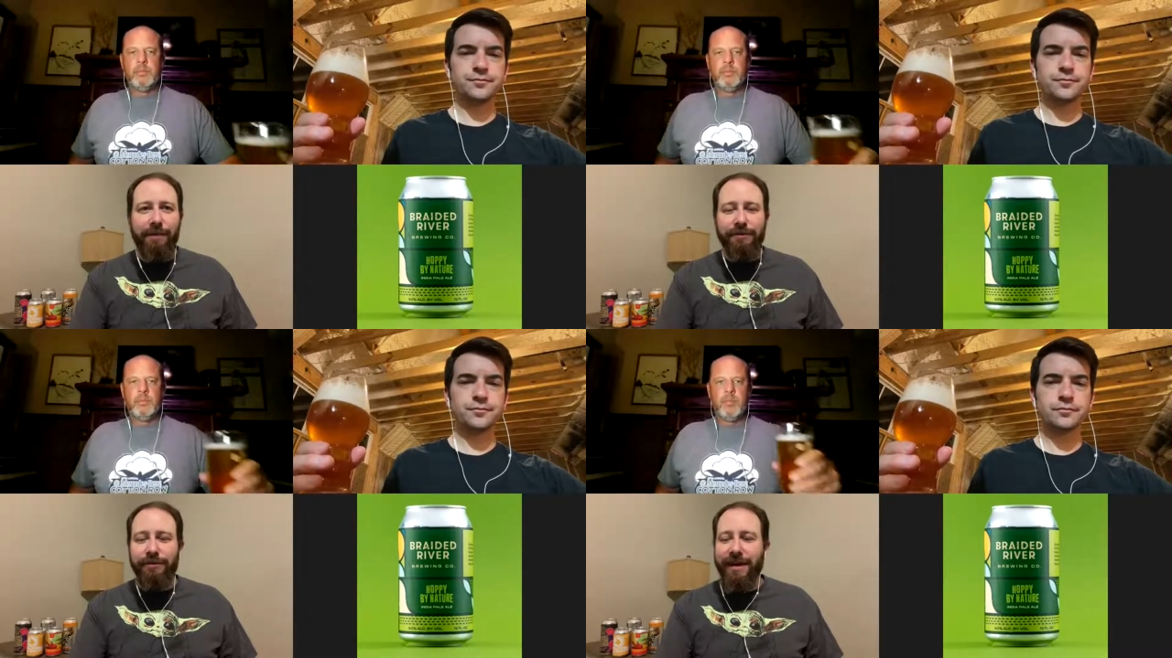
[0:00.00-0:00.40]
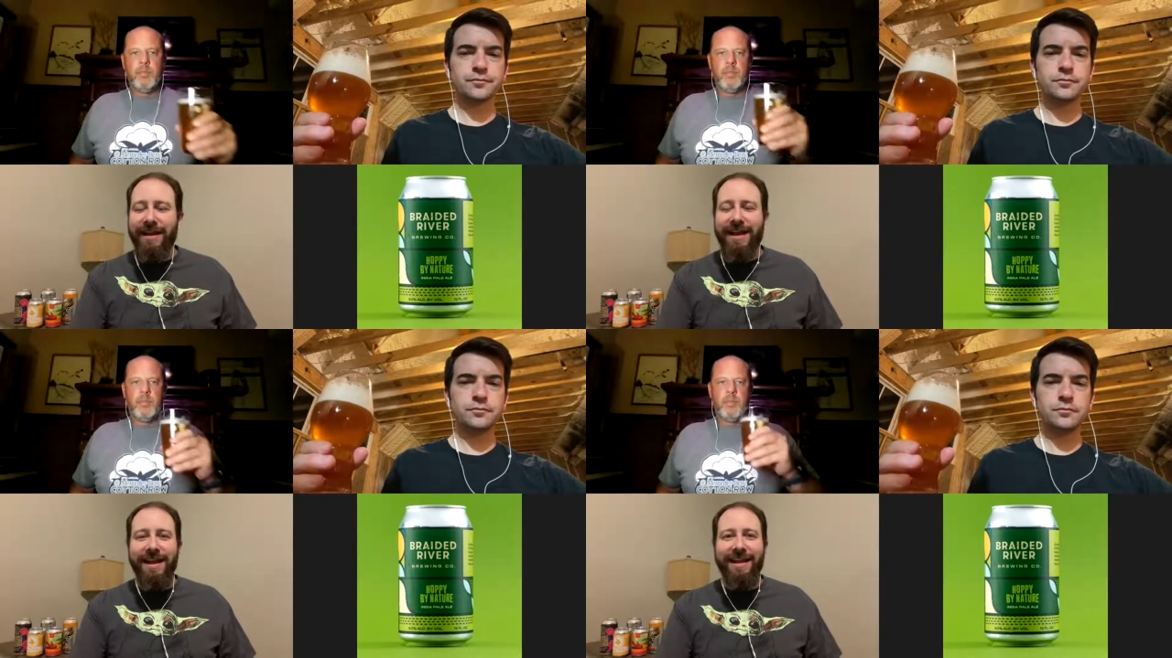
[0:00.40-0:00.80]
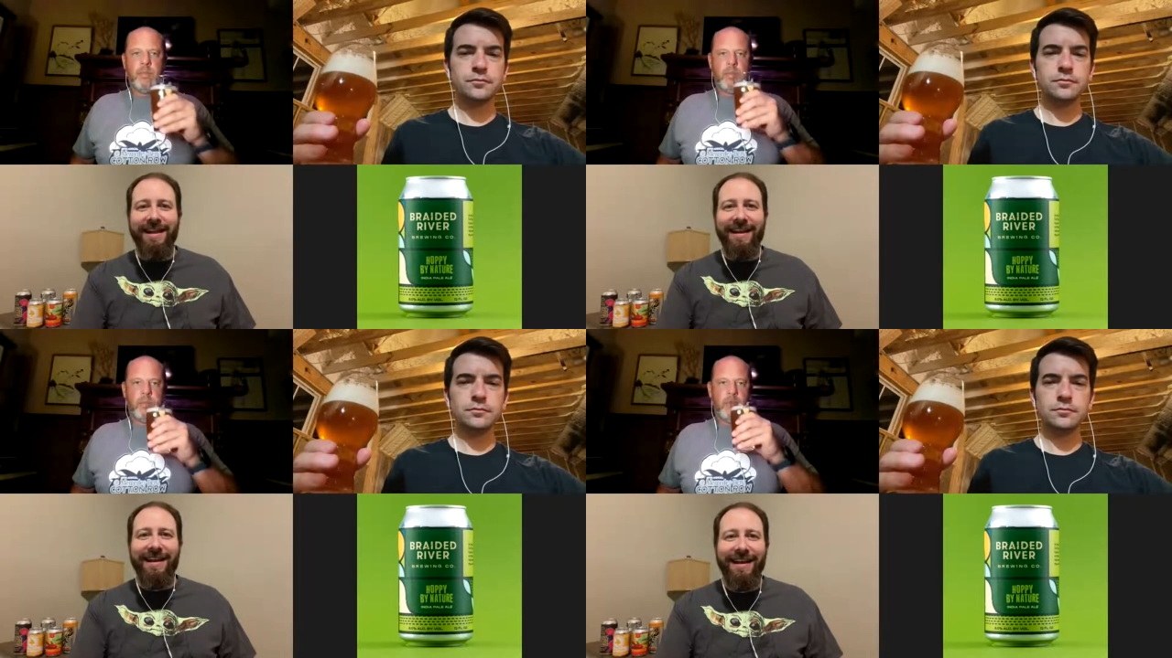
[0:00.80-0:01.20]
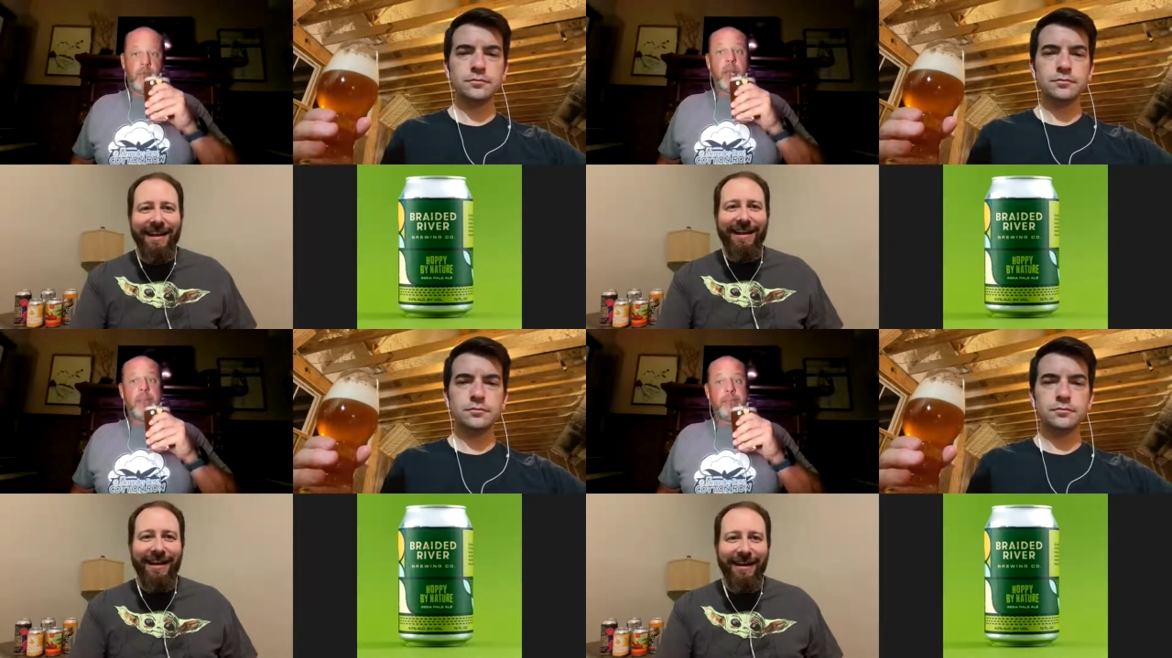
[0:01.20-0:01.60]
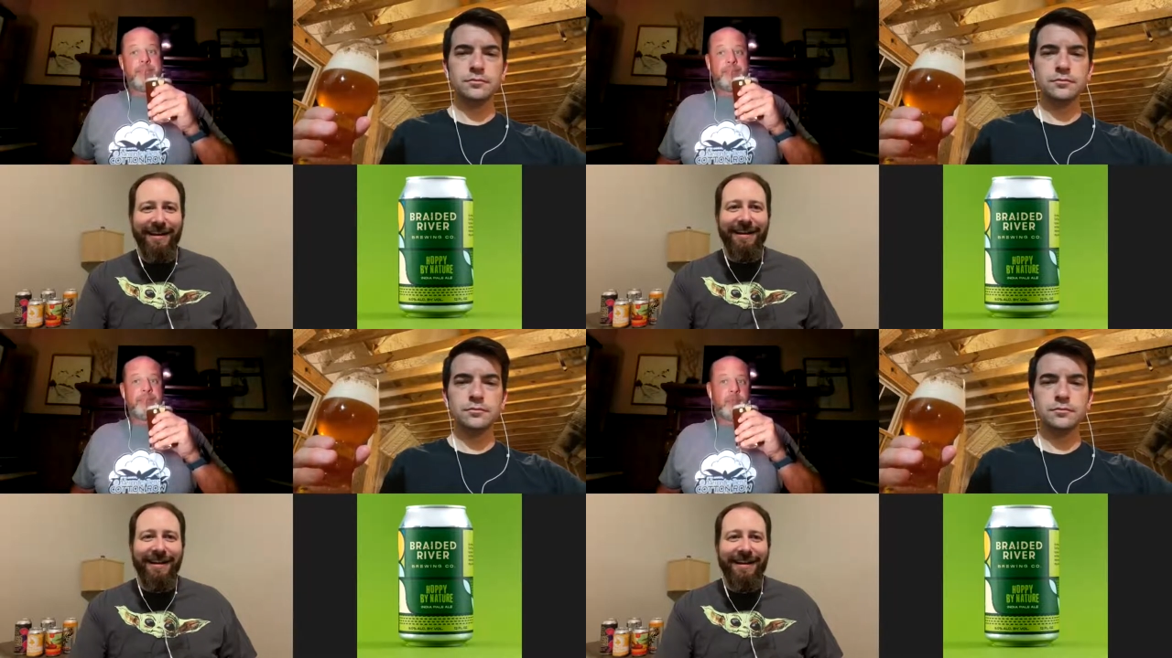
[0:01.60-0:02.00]
Speaker 1: drinking uh, yeah.
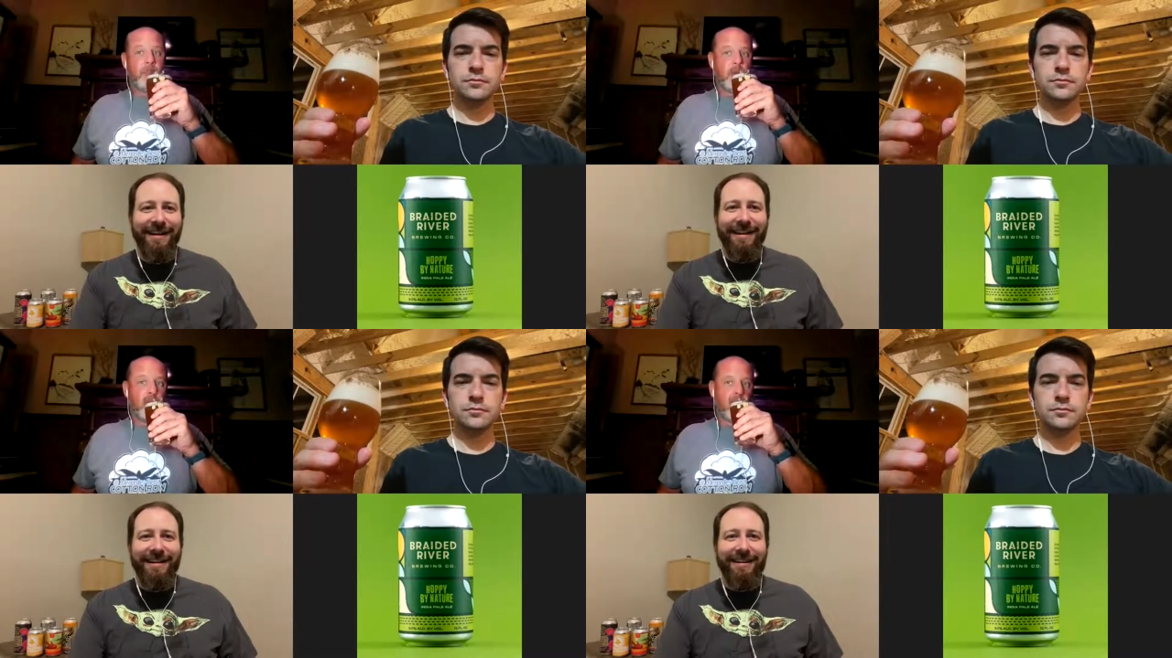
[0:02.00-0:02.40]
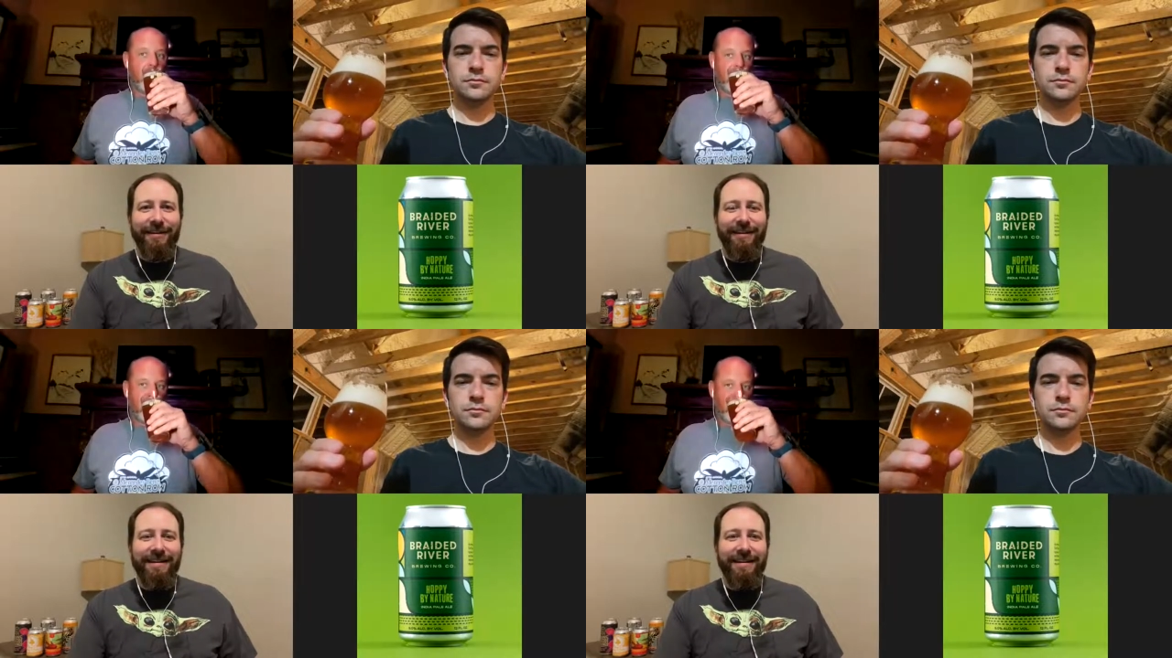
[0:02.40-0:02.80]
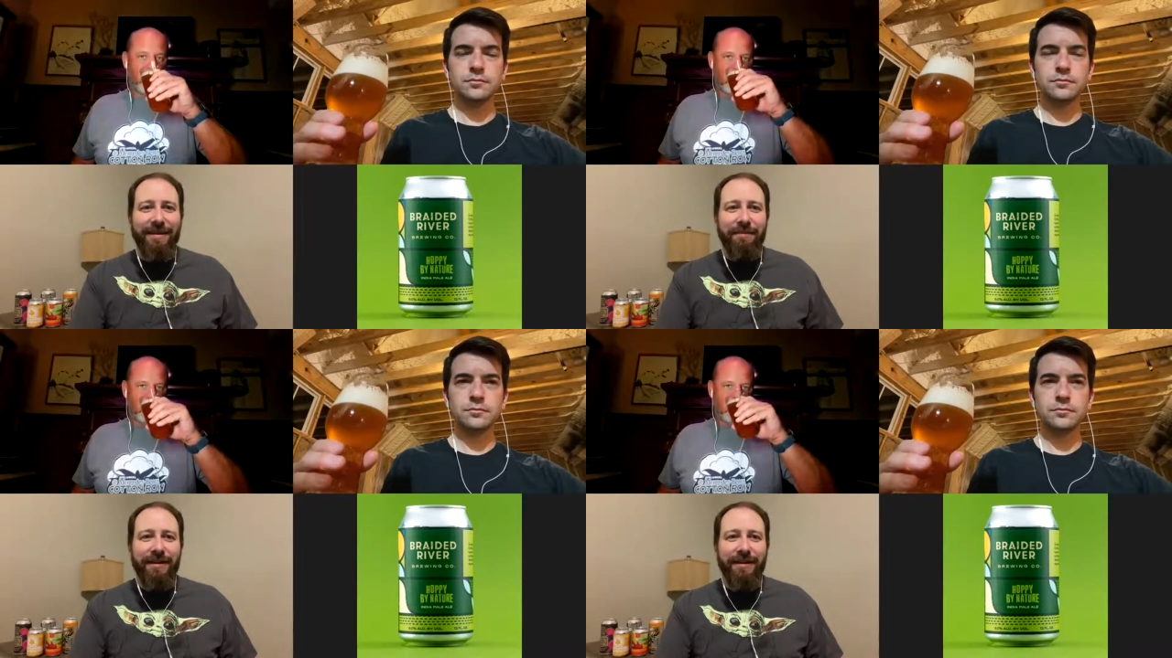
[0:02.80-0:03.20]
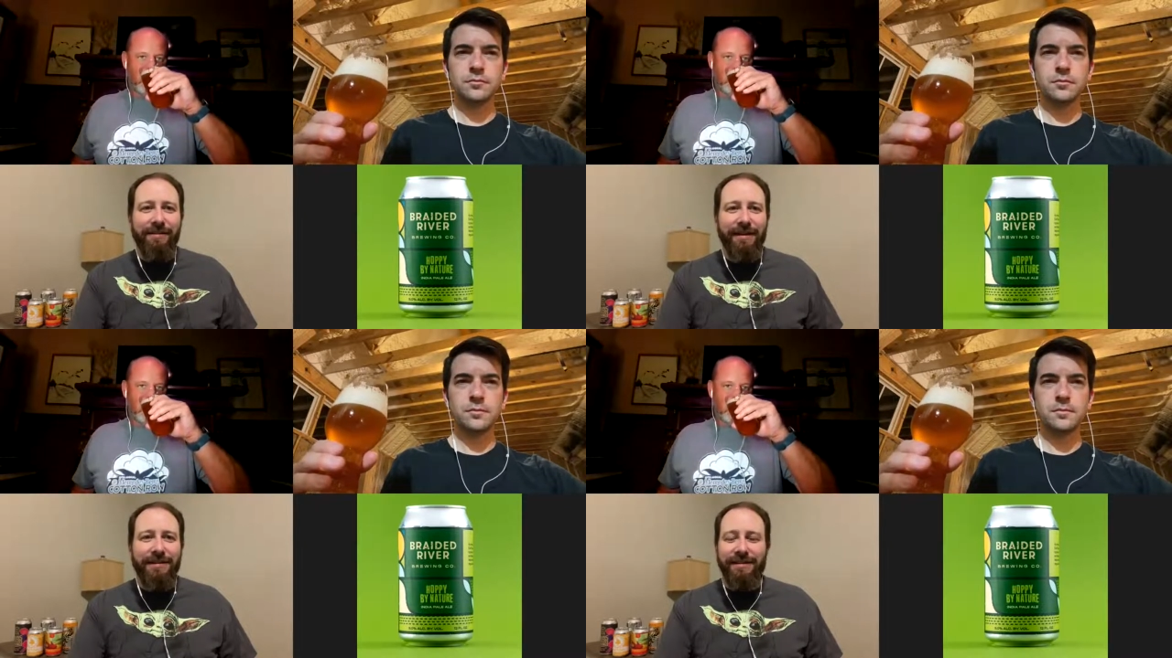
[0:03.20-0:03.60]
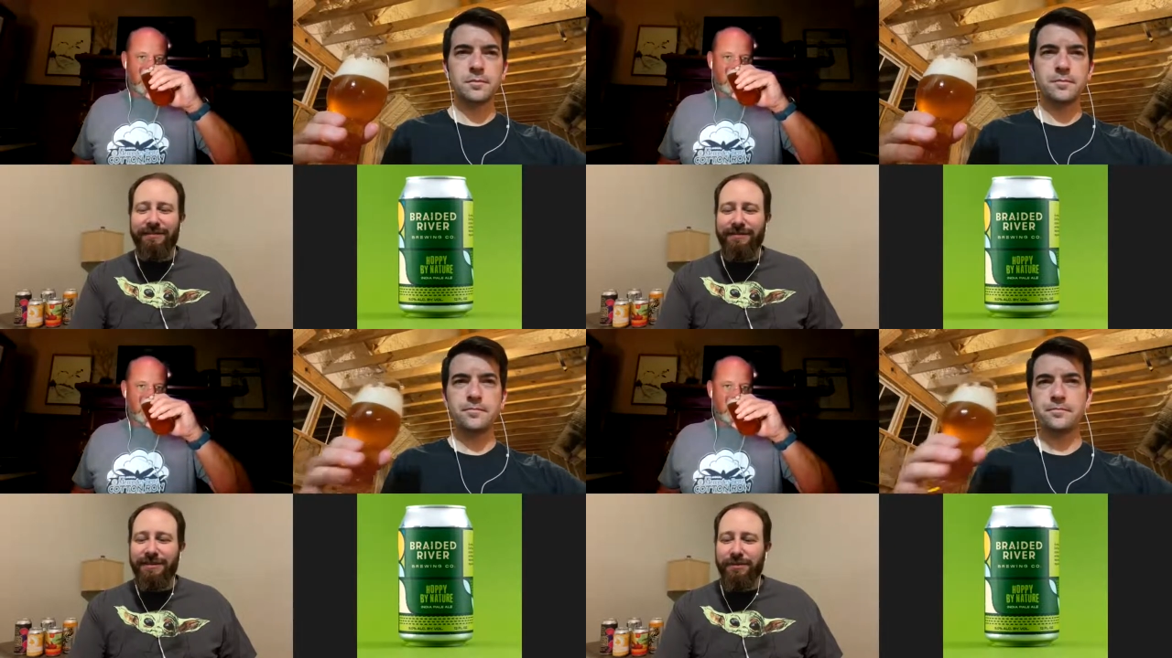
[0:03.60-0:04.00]
during that time period because of
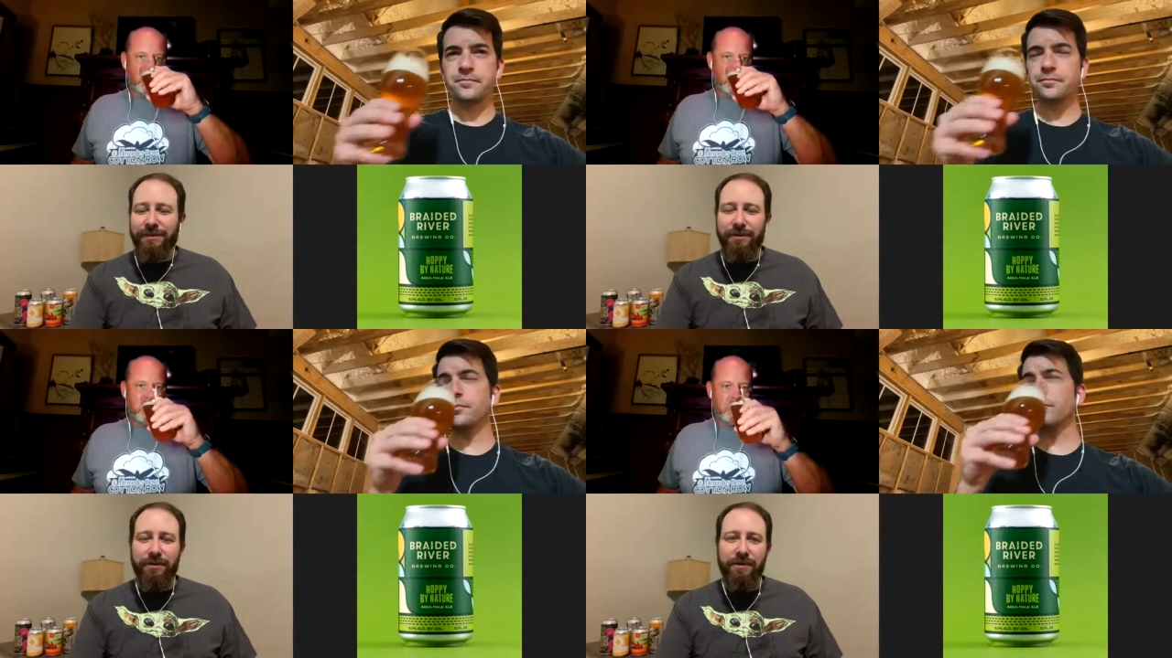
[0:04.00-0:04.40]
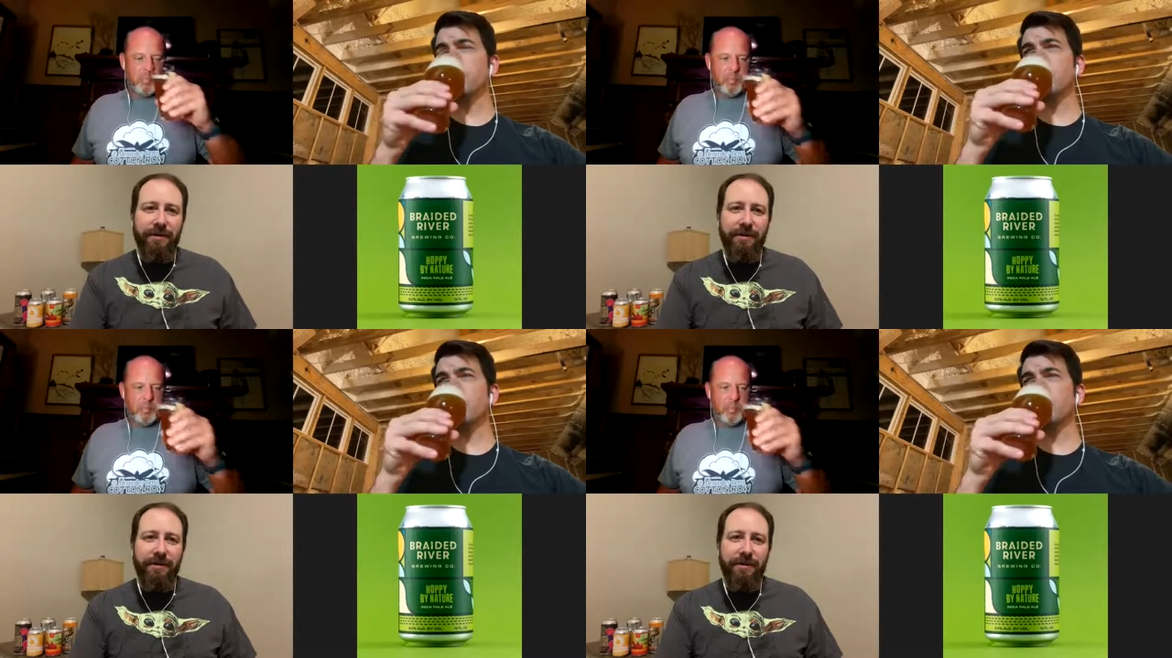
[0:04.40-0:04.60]
just what's going on in the